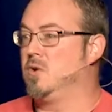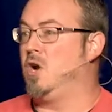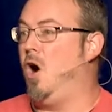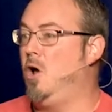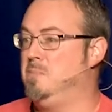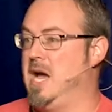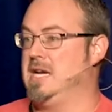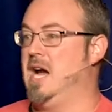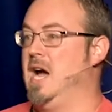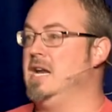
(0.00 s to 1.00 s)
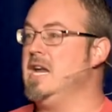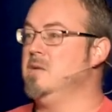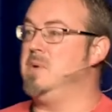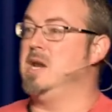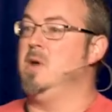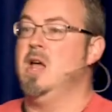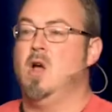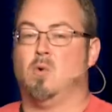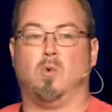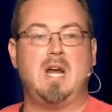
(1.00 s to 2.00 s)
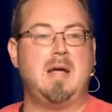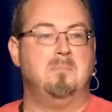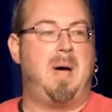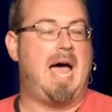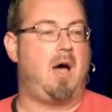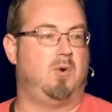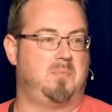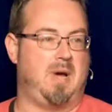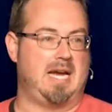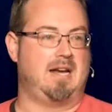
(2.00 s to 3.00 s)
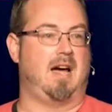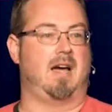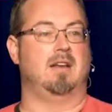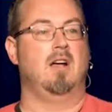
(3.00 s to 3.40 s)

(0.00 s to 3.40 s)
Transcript: called by God. He had been re-empowered by God,